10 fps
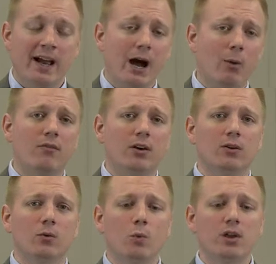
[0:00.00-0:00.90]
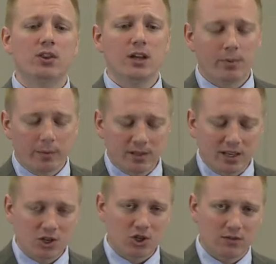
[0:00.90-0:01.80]
However, with the
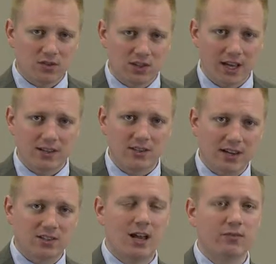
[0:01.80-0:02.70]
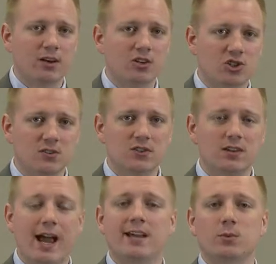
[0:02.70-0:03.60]
implementation of CSS definitions,
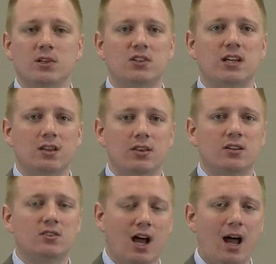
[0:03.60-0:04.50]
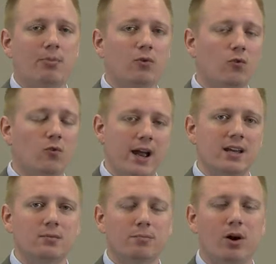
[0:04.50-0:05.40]
as we see in the top
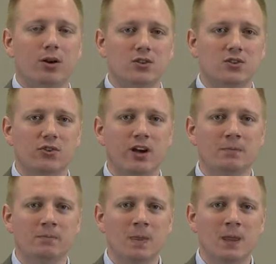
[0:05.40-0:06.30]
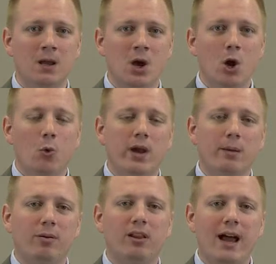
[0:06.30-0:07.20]
right part of the screen, we
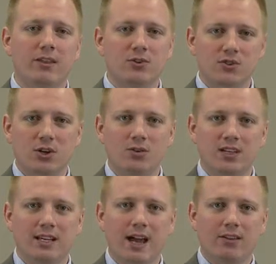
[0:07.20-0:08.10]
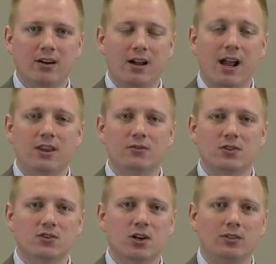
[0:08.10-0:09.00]
apply those two together, and the
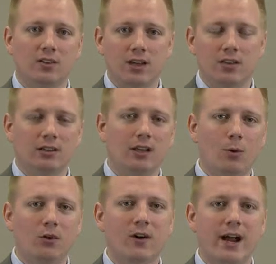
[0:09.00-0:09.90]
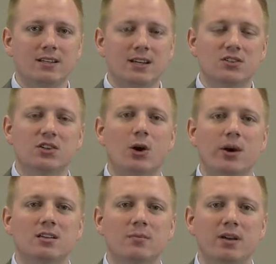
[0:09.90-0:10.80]
result in the lower right is
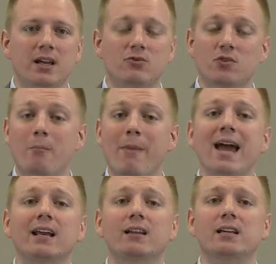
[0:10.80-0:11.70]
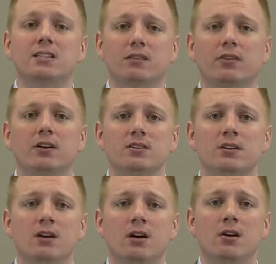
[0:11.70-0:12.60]
going to be dramatically different
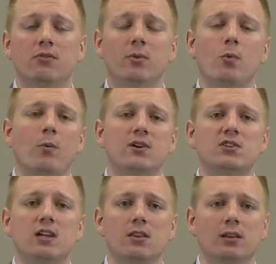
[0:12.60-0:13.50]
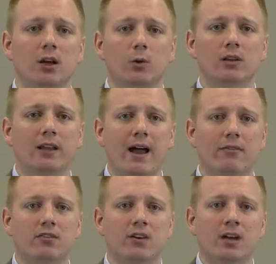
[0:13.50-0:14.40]
from what we see in the lower
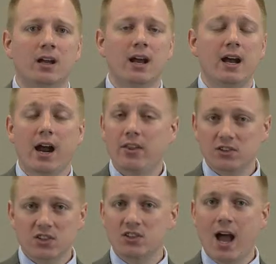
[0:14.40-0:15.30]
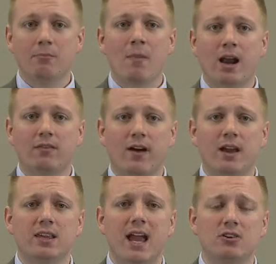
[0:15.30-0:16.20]
left. And this does not modify
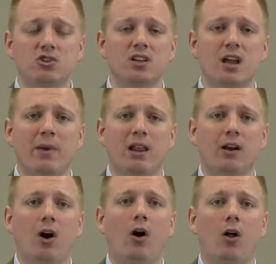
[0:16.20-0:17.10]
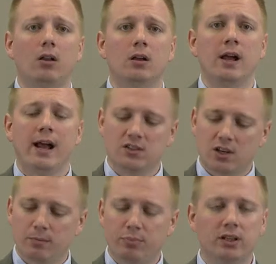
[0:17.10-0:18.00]
the HTML at all. It's
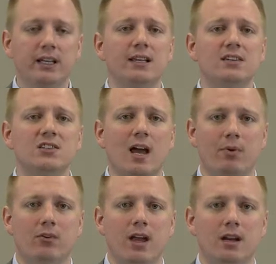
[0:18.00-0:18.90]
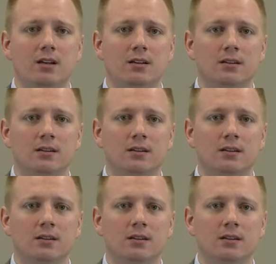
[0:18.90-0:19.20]
completely separated.